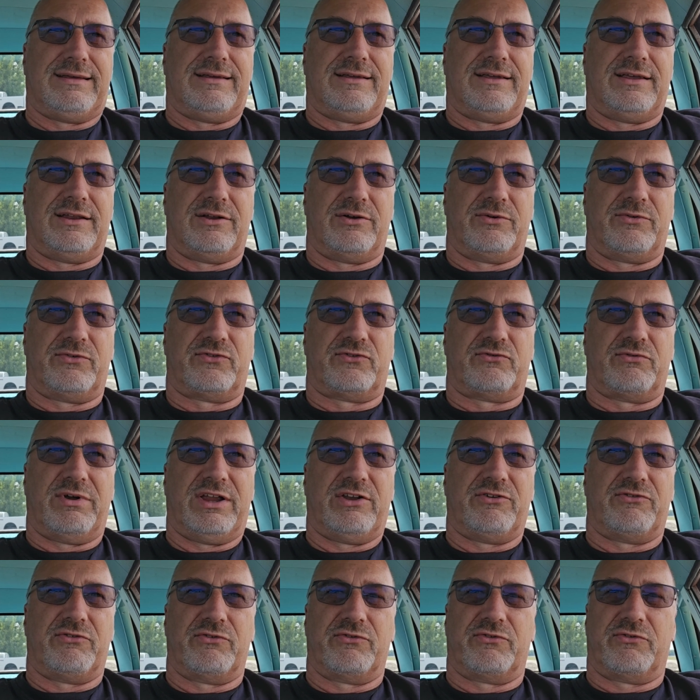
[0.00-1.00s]
you know,
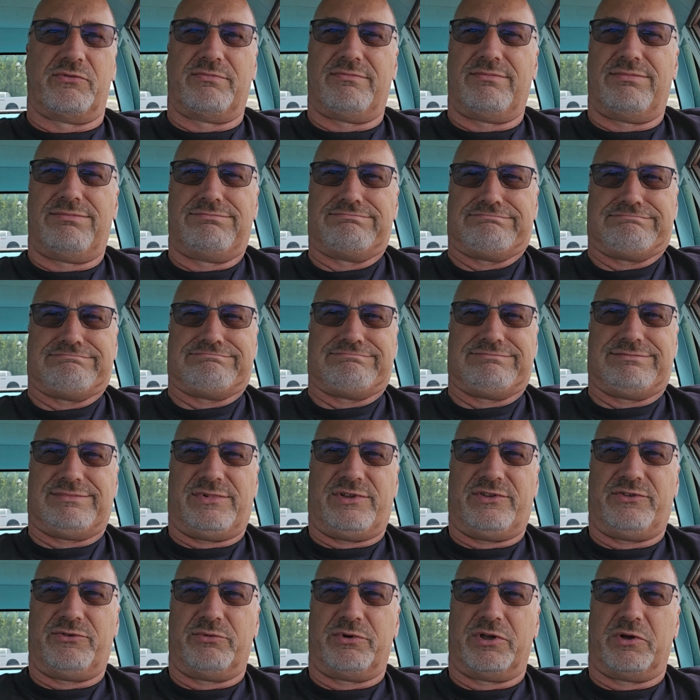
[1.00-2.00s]
strangers
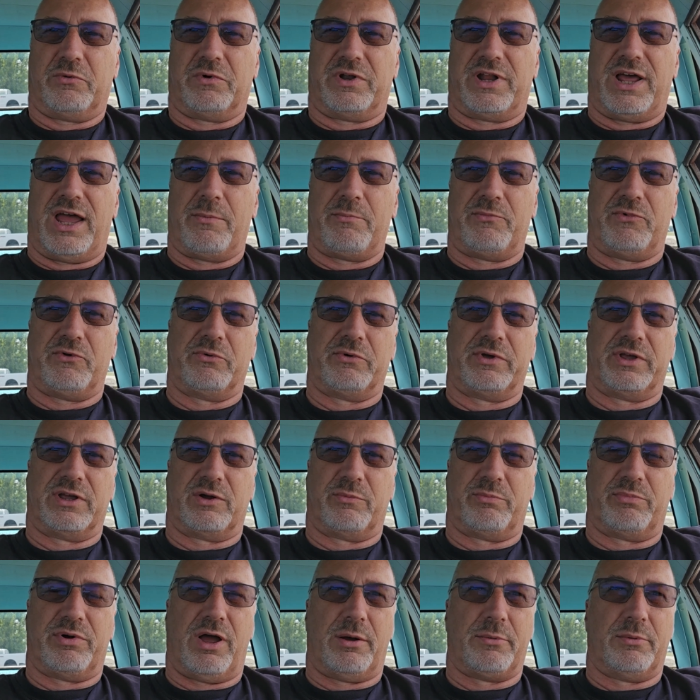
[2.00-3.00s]
doing what I'm doing are
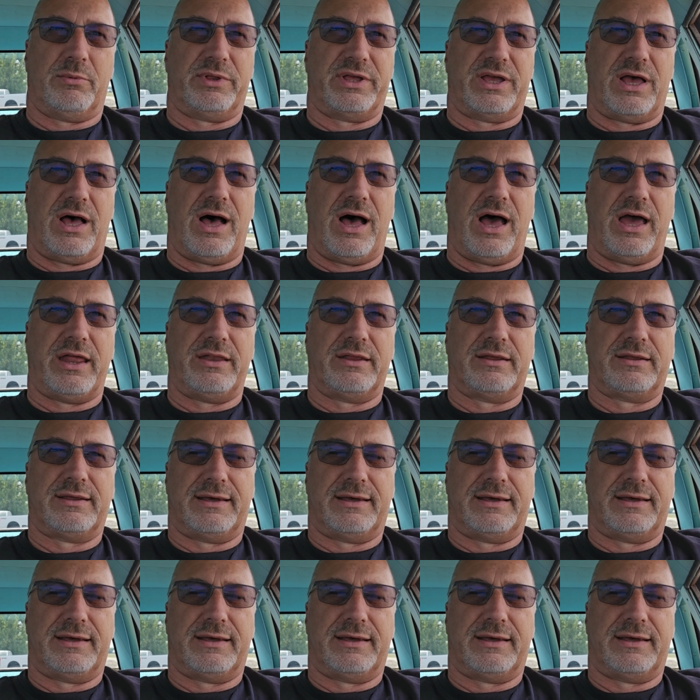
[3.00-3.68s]
probably odd.